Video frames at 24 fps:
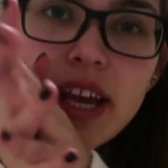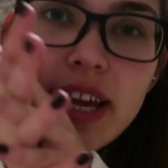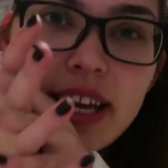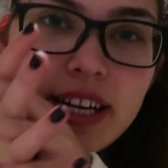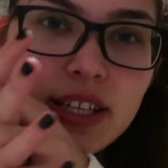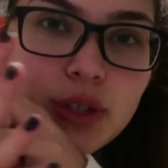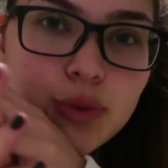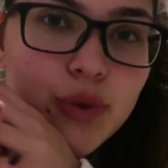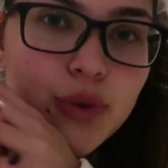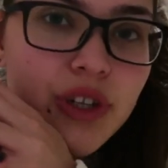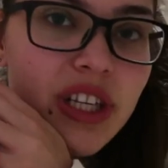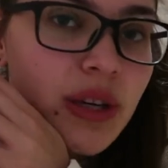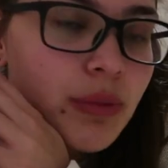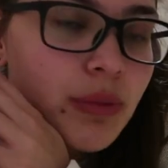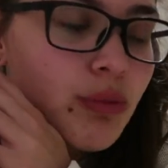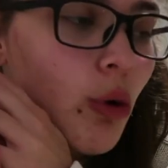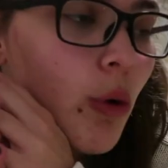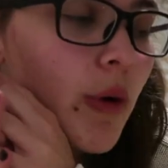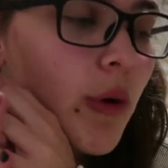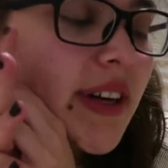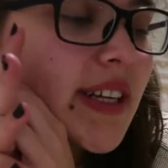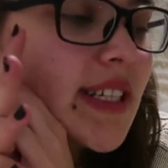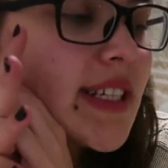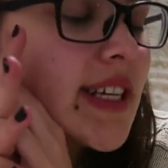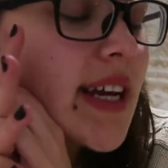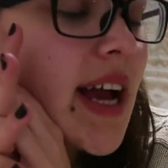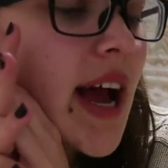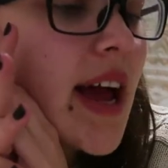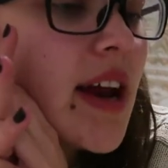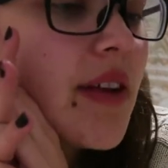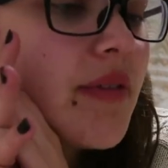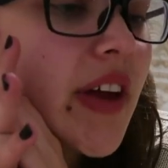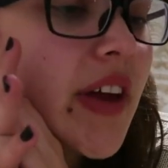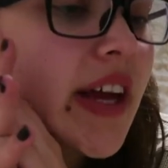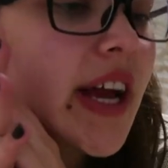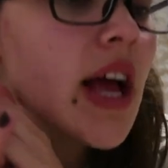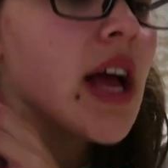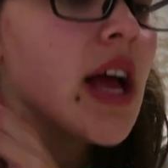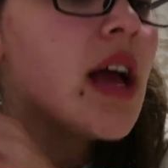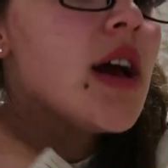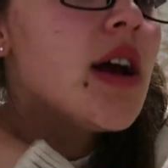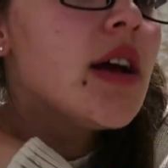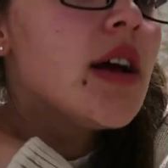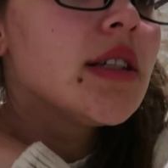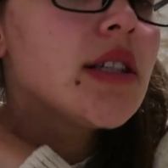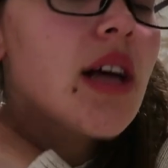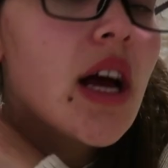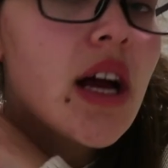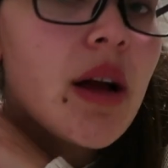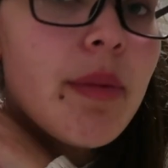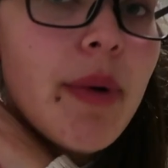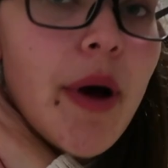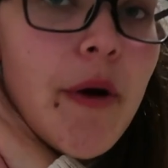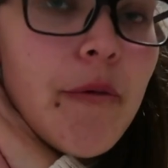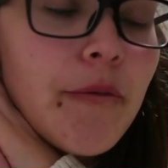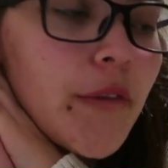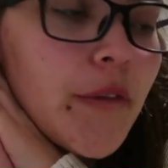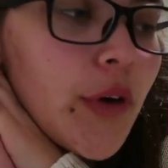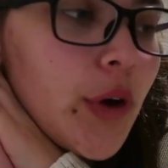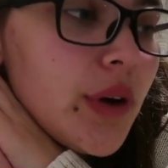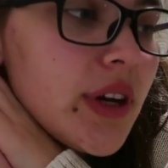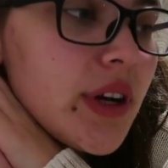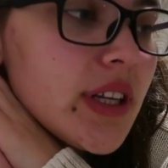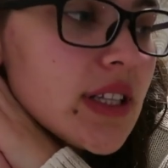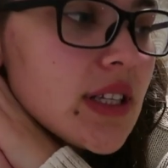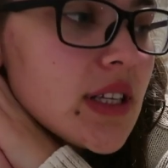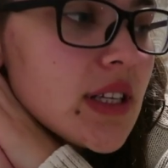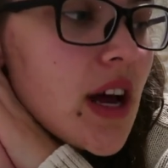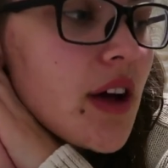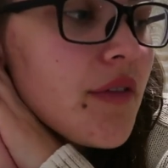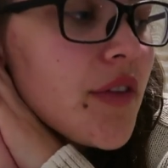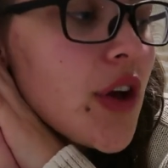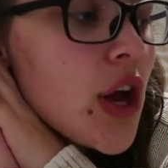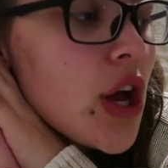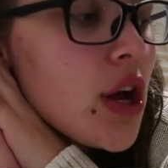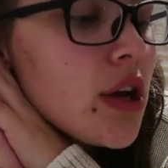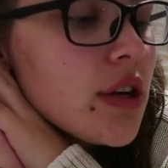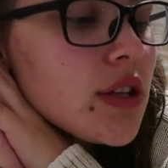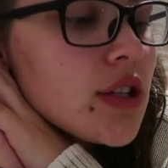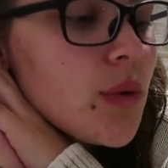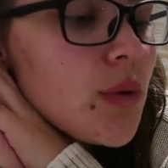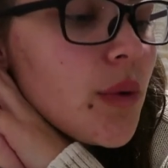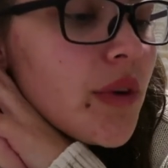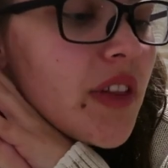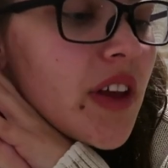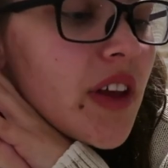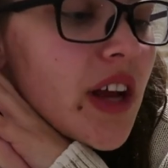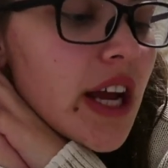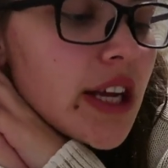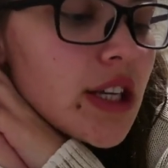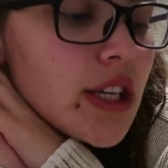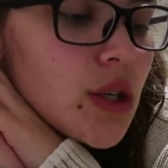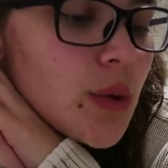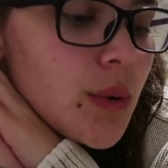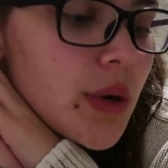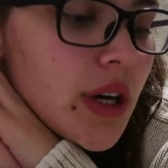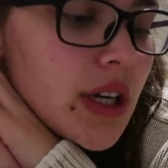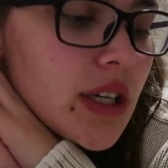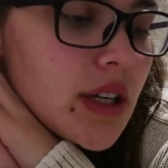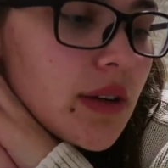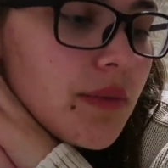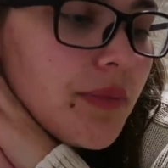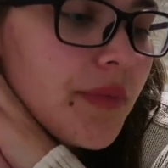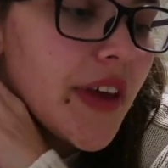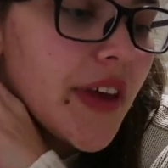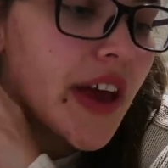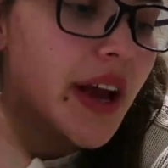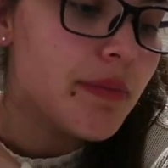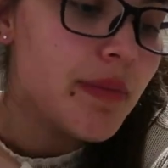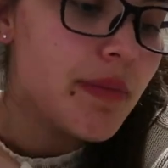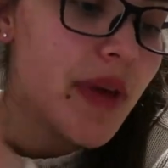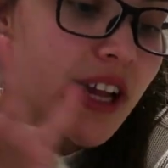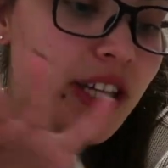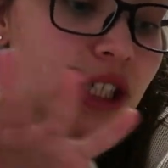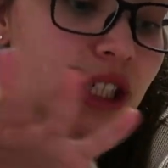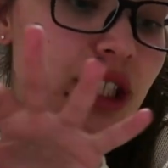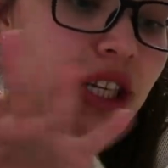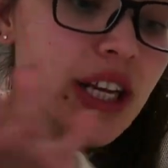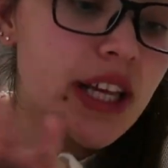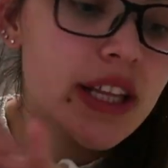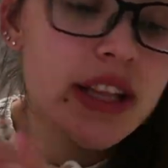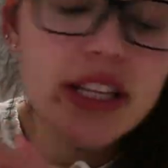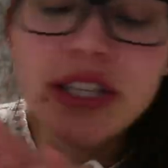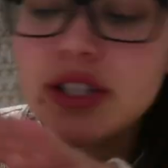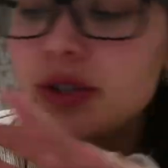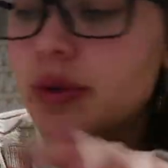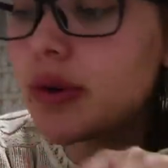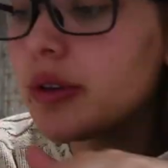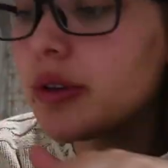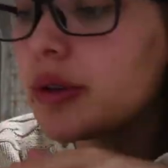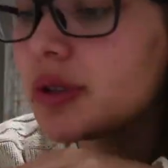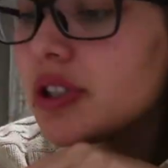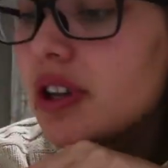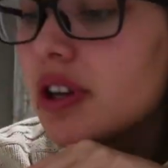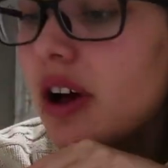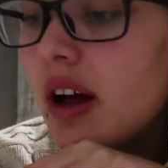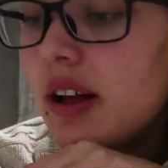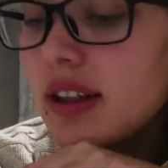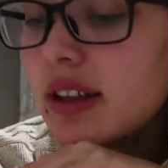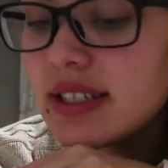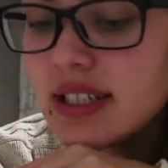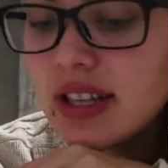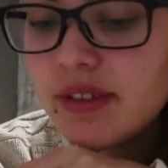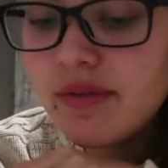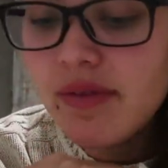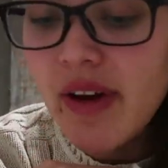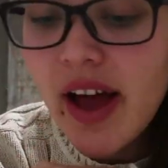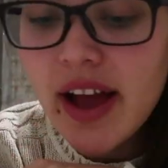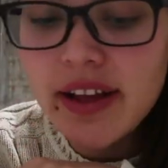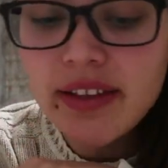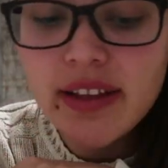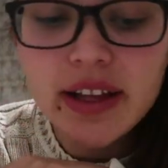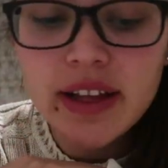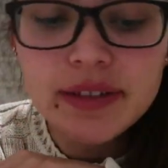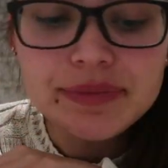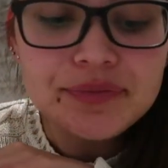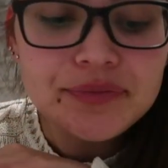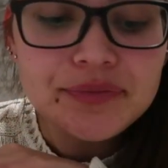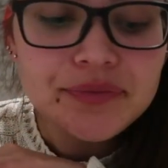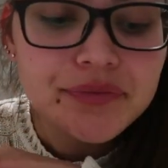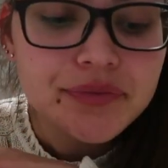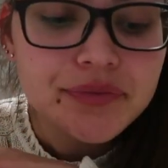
like it's really important to kind of like talk about food and stuff. So one thing I do want to like mention in this grocery haul is the fact that